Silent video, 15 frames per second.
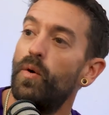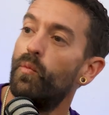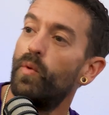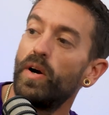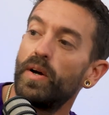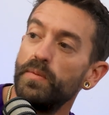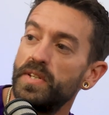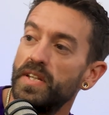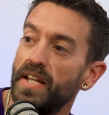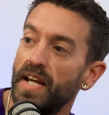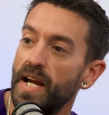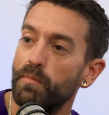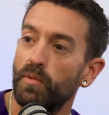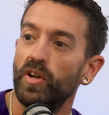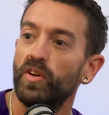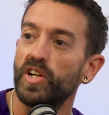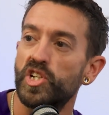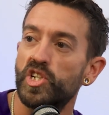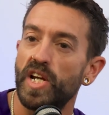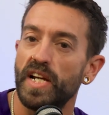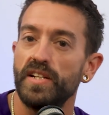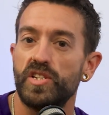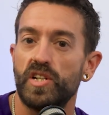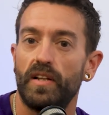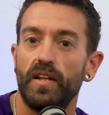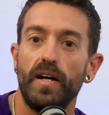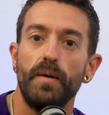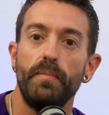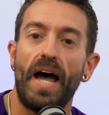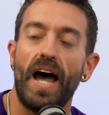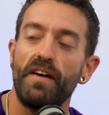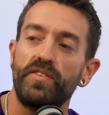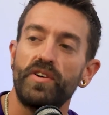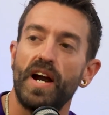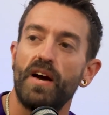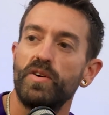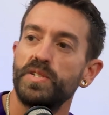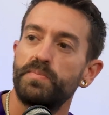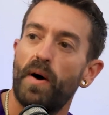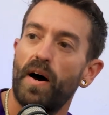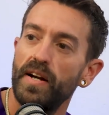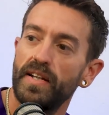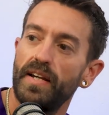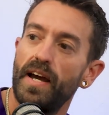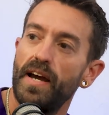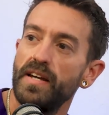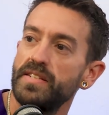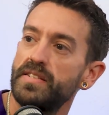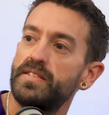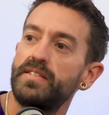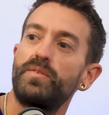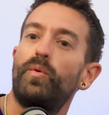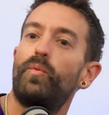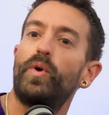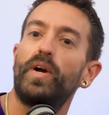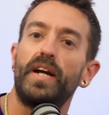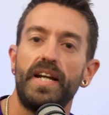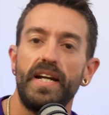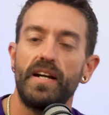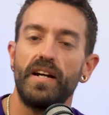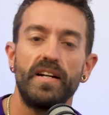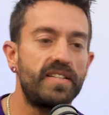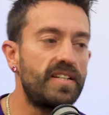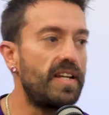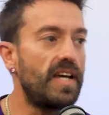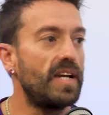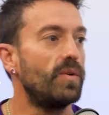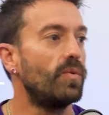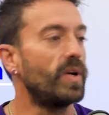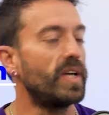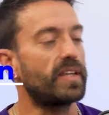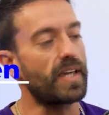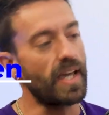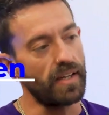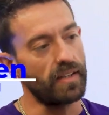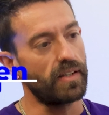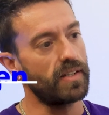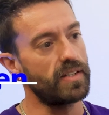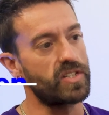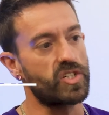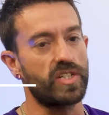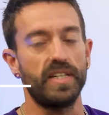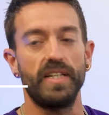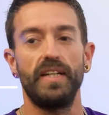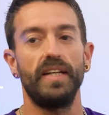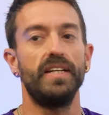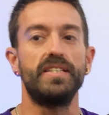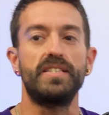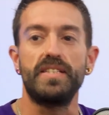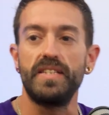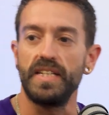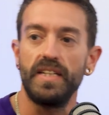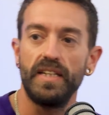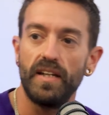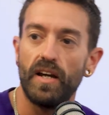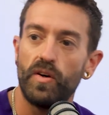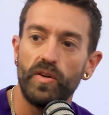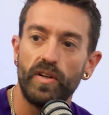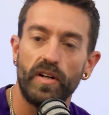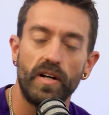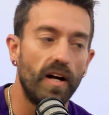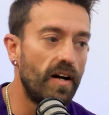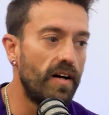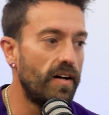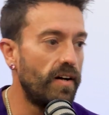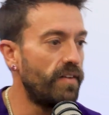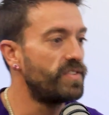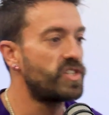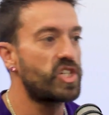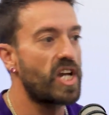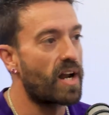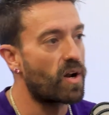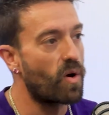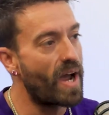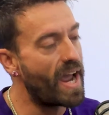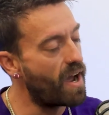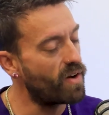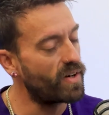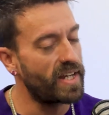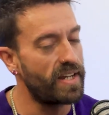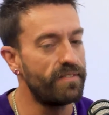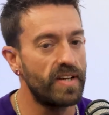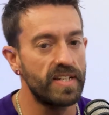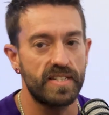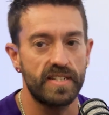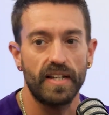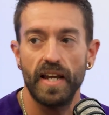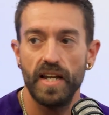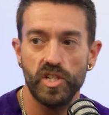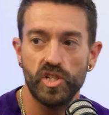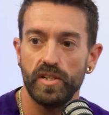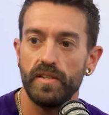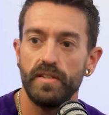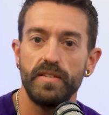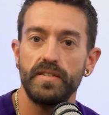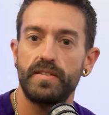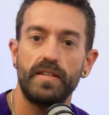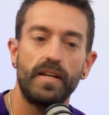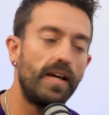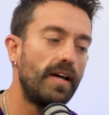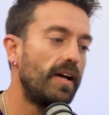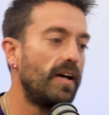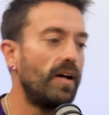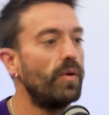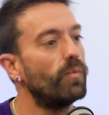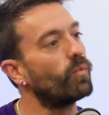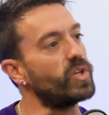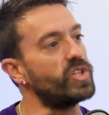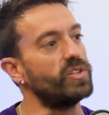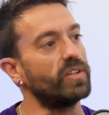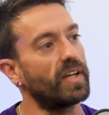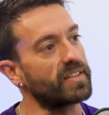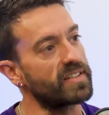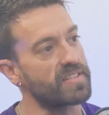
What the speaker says: Welcome to the Amarillo Exchange Club After Hours podcast. We're here today with Kayla. She is the owner of Shadow Hound Investigations. Would you like to